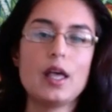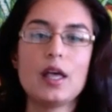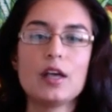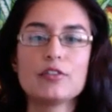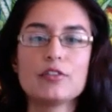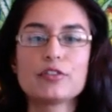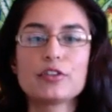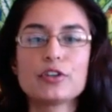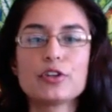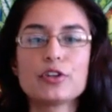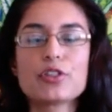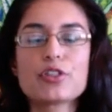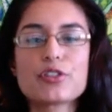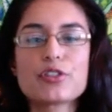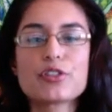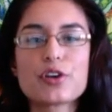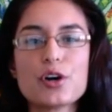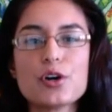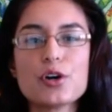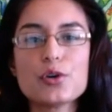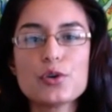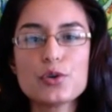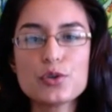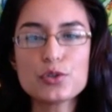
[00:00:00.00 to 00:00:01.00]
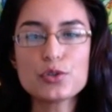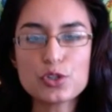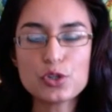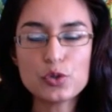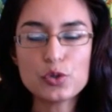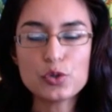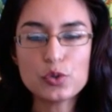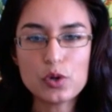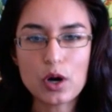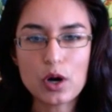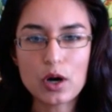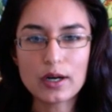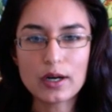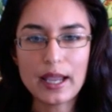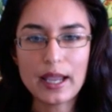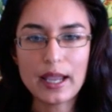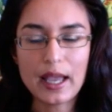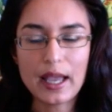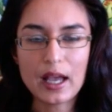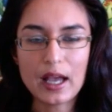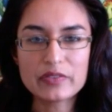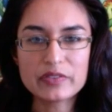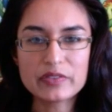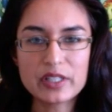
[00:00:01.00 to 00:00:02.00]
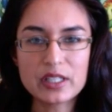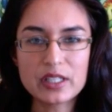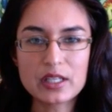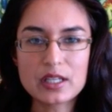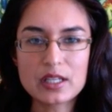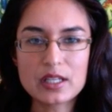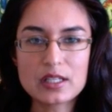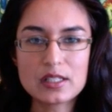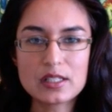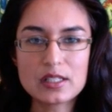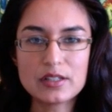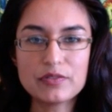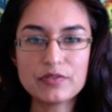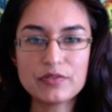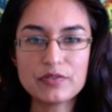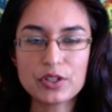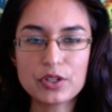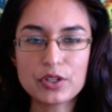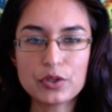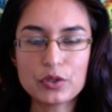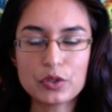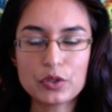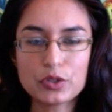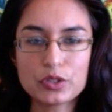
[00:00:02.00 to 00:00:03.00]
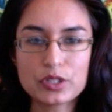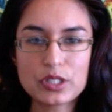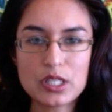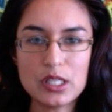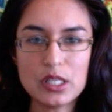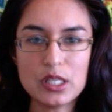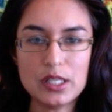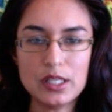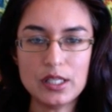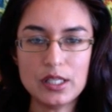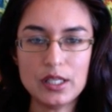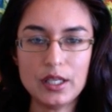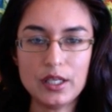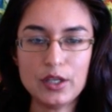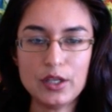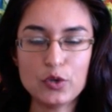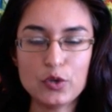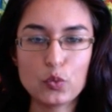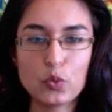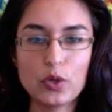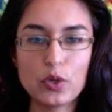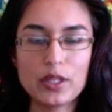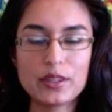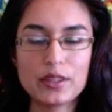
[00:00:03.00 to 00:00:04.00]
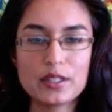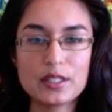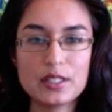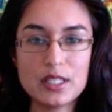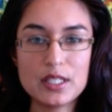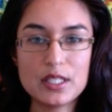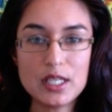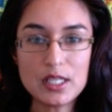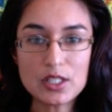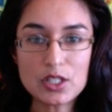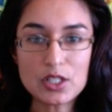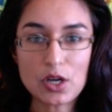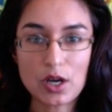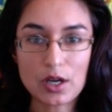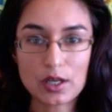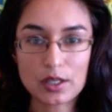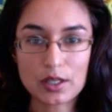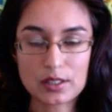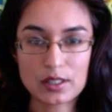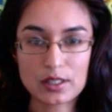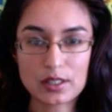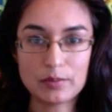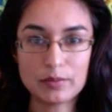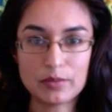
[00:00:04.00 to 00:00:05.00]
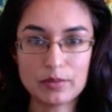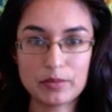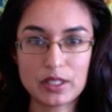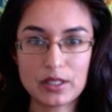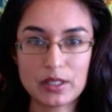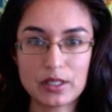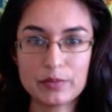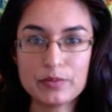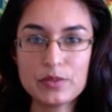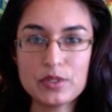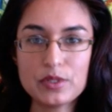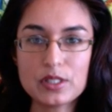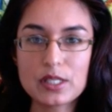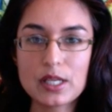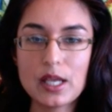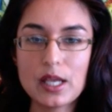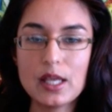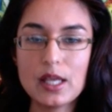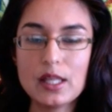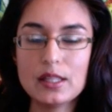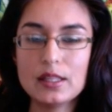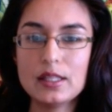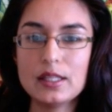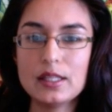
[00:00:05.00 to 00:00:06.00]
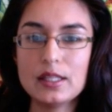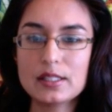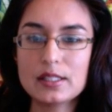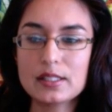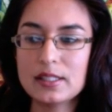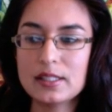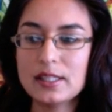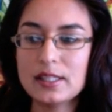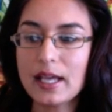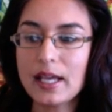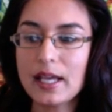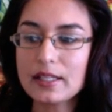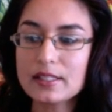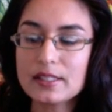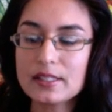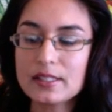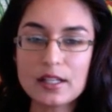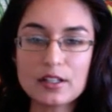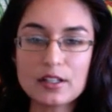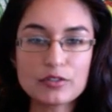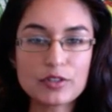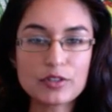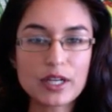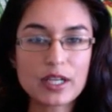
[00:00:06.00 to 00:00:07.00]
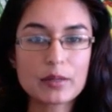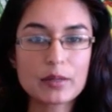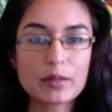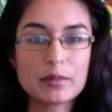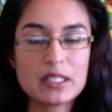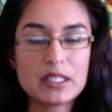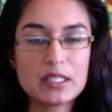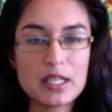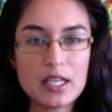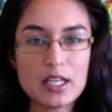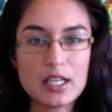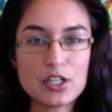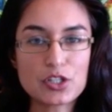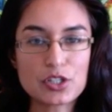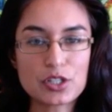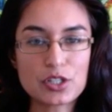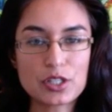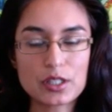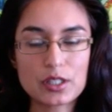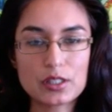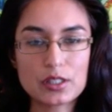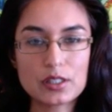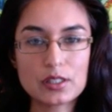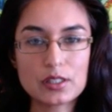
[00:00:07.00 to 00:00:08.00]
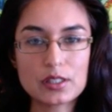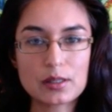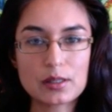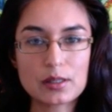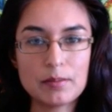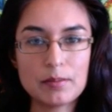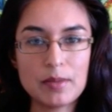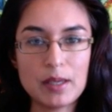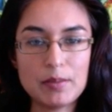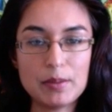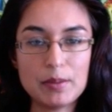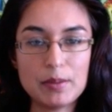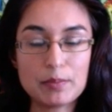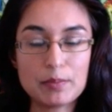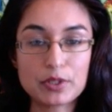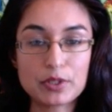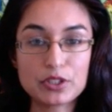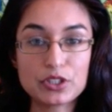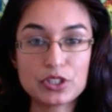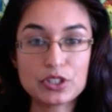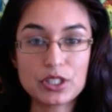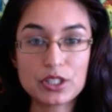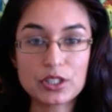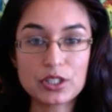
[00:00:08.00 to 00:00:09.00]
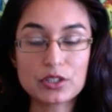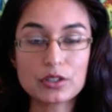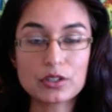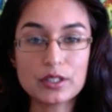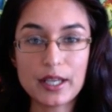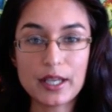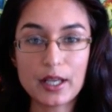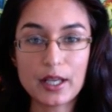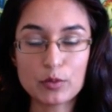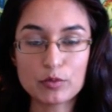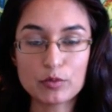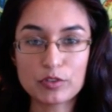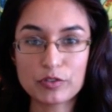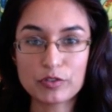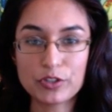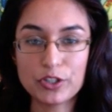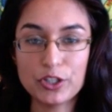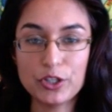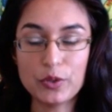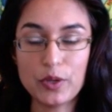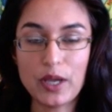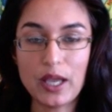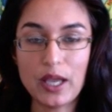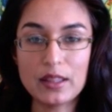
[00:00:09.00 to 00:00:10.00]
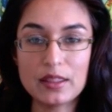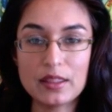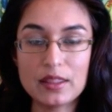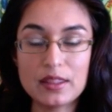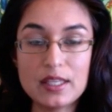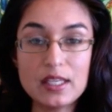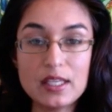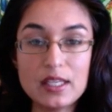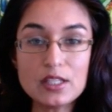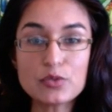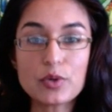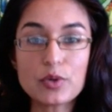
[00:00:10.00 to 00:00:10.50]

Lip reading: for those who are having difficulty with detox symptoms, this next set of recommendations may be particularly helpful for you. And these